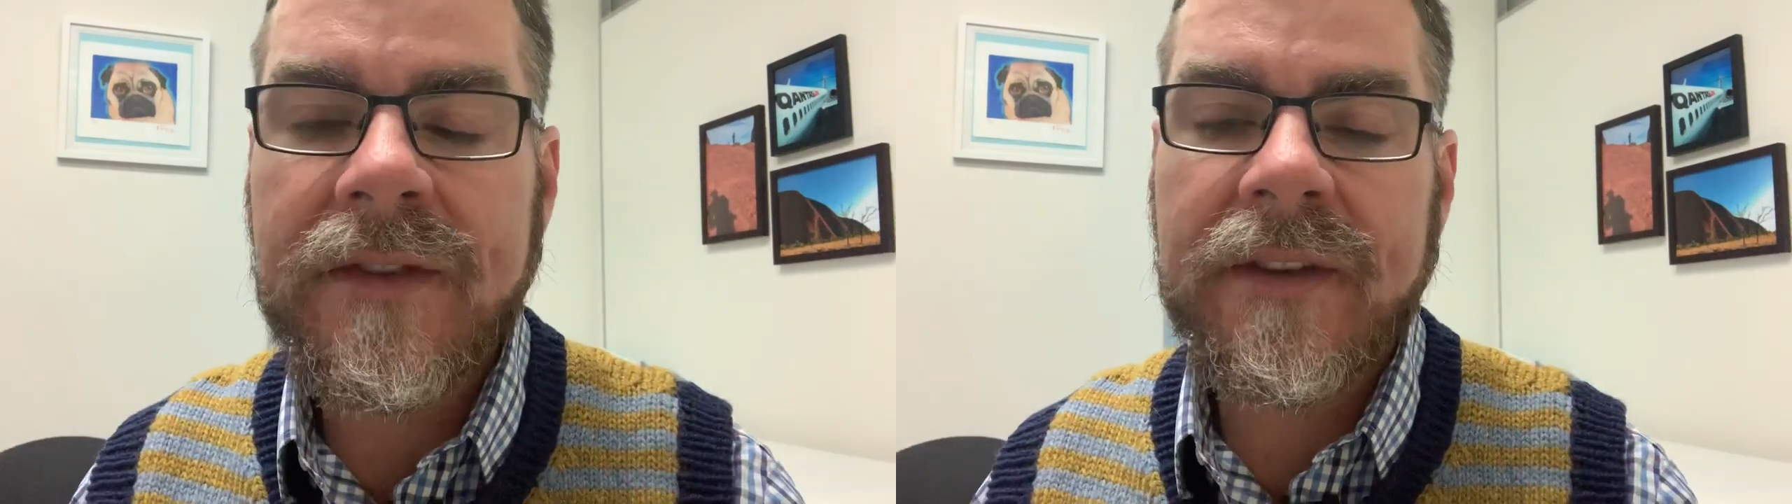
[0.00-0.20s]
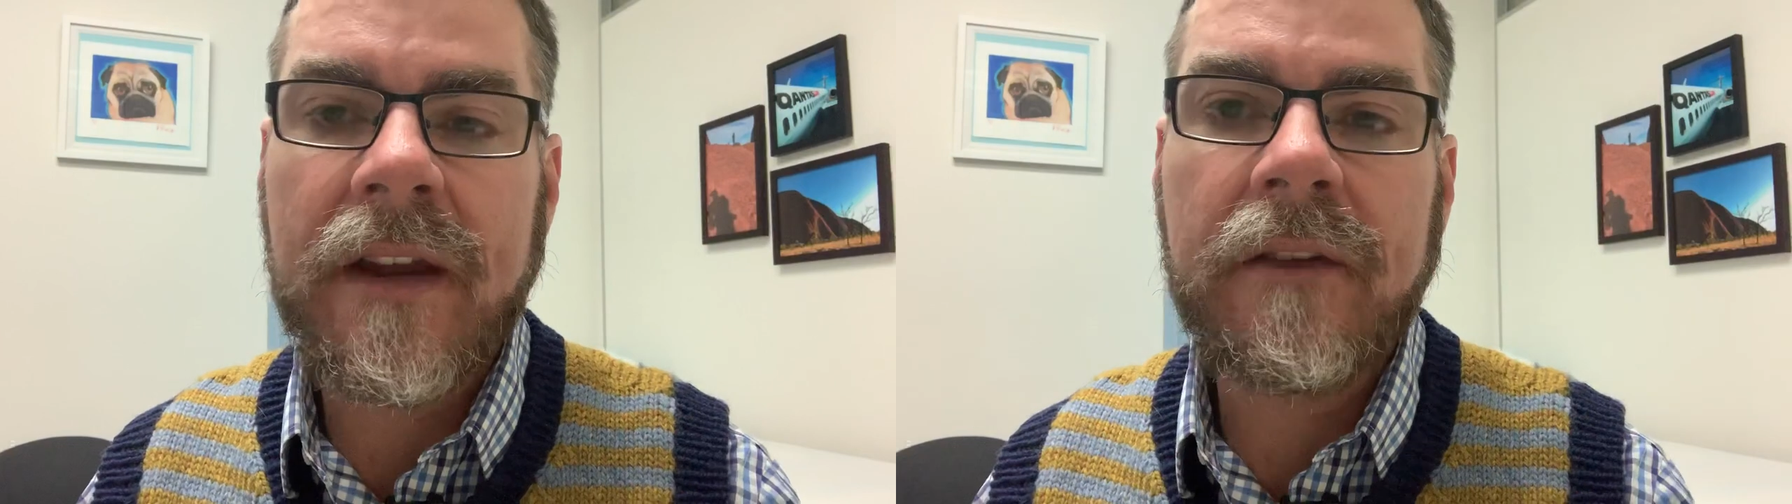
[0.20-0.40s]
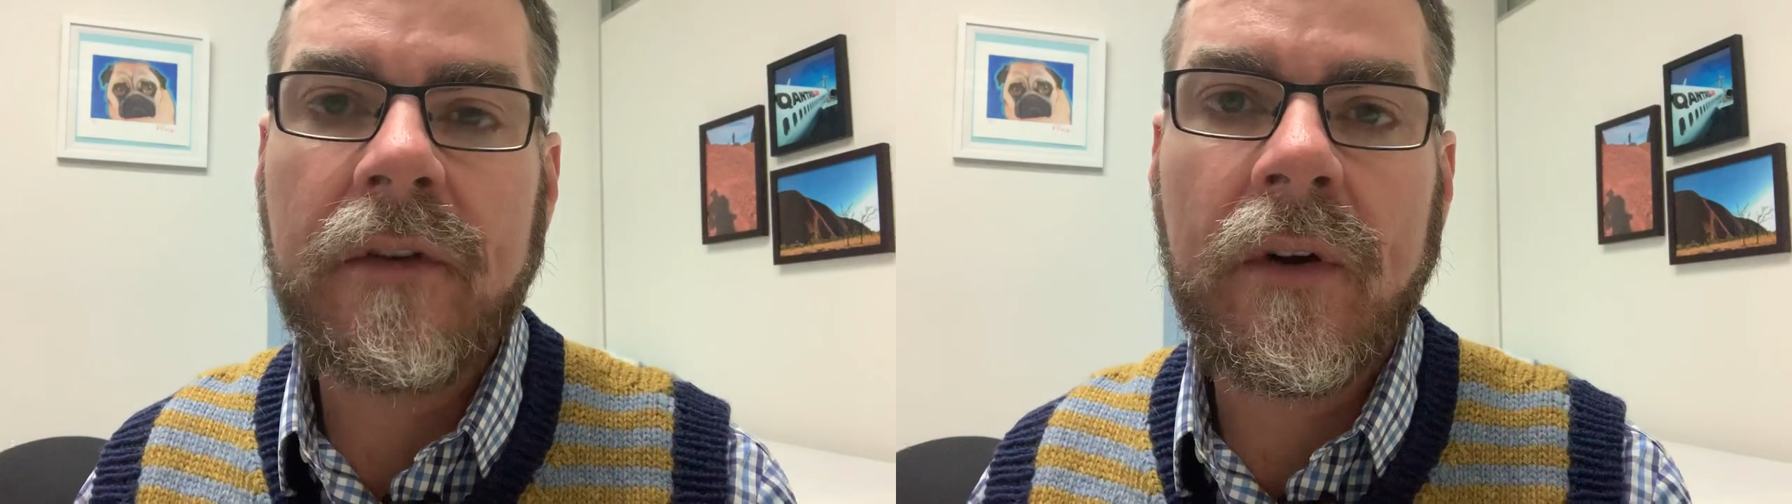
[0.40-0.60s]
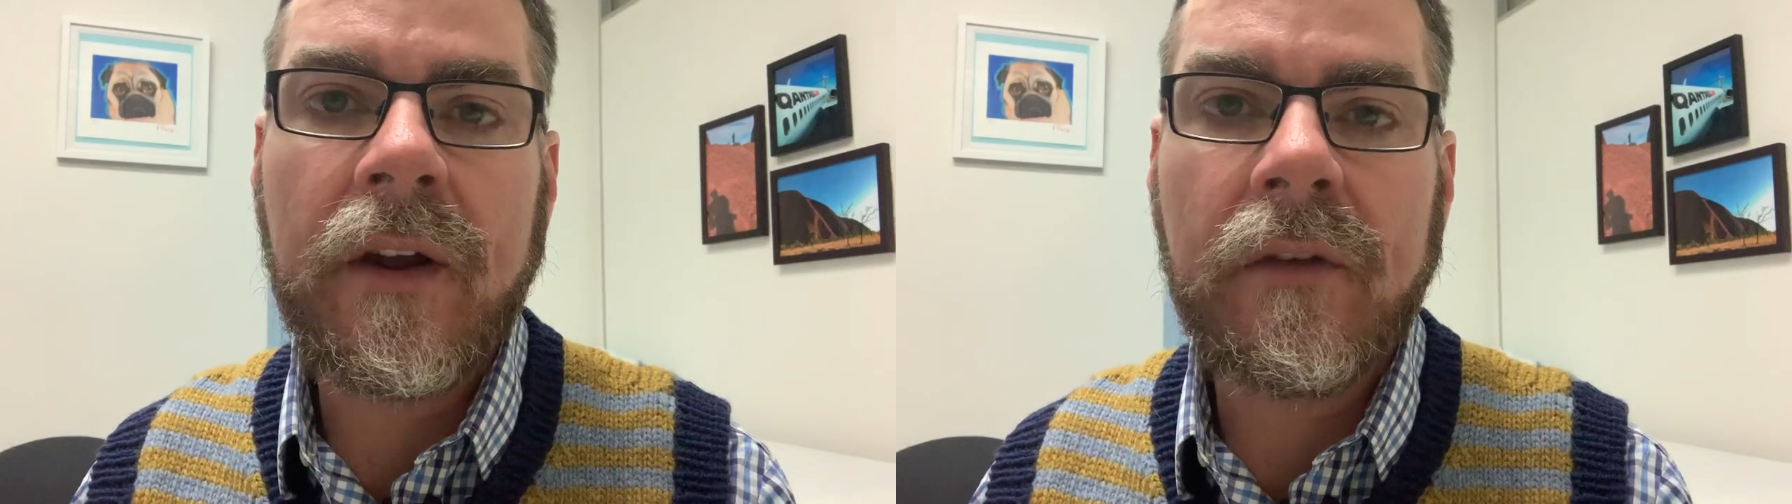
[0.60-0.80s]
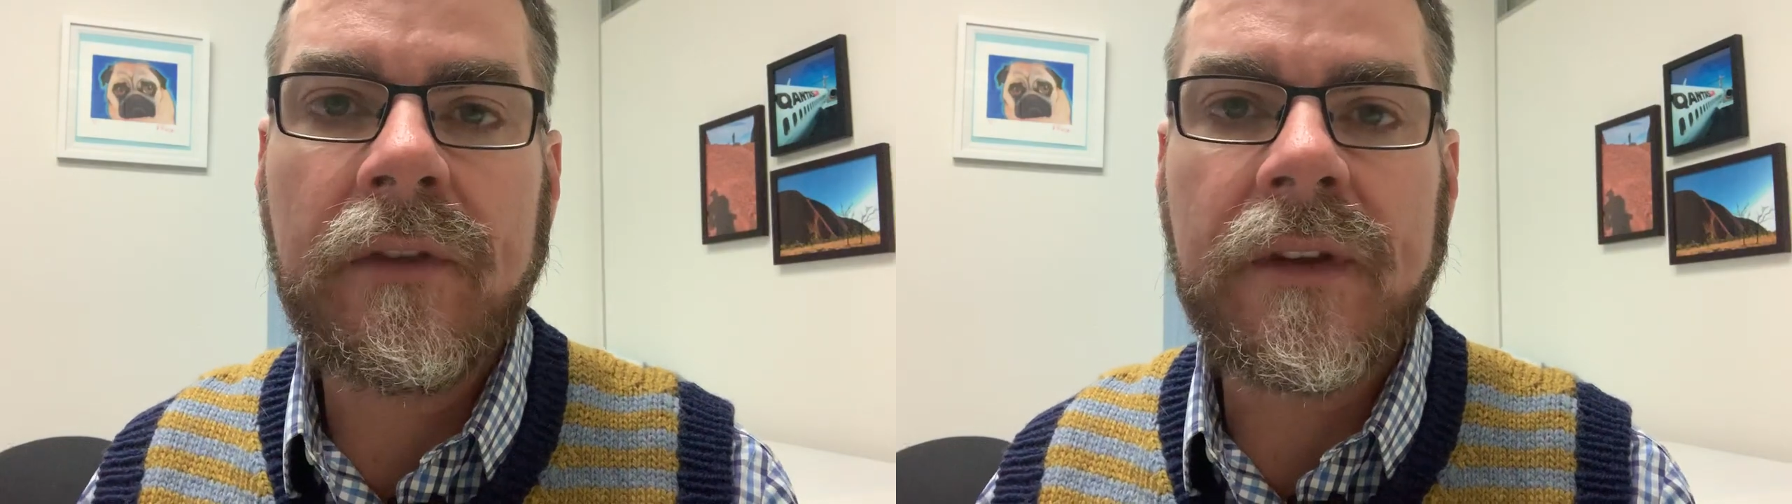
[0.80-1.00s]
the state of your
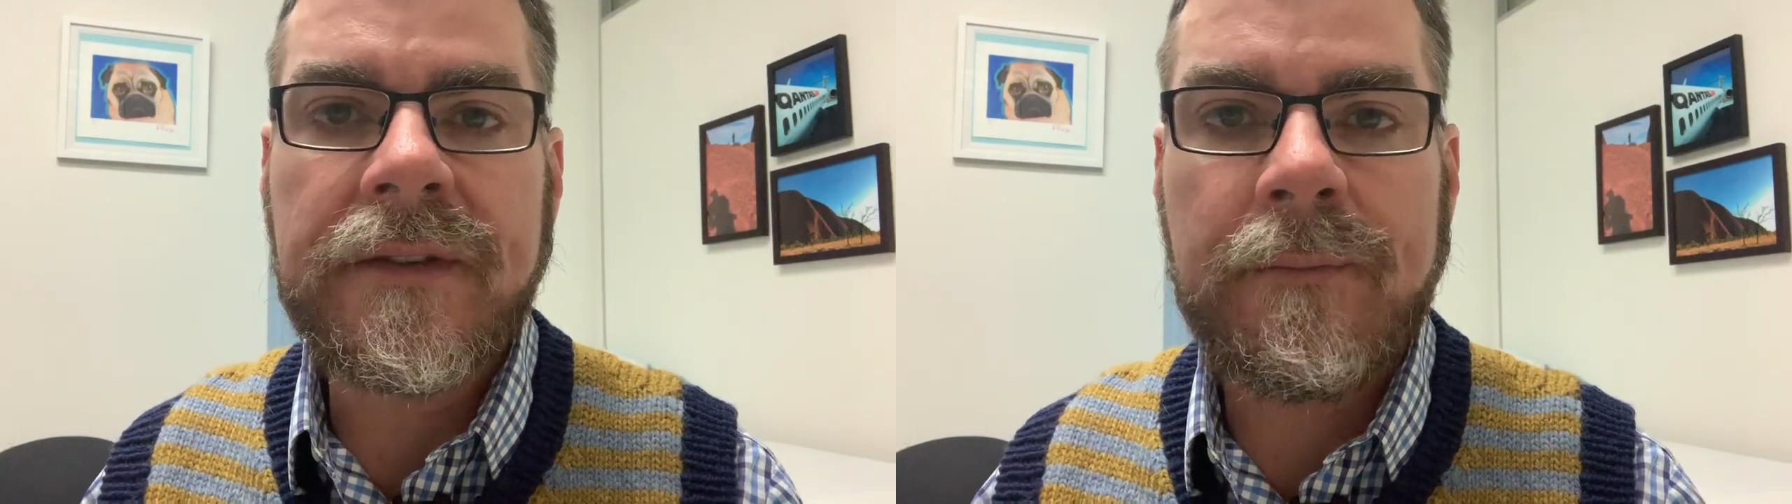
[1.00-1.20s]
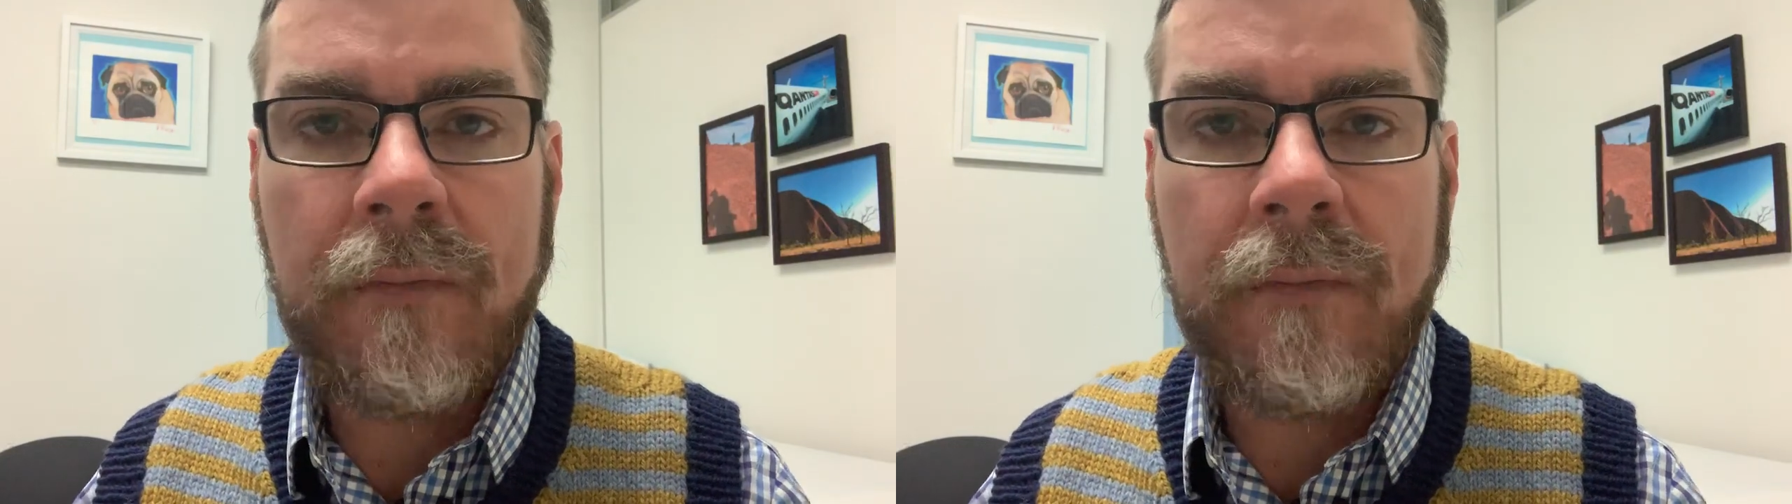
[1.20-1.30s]
health is.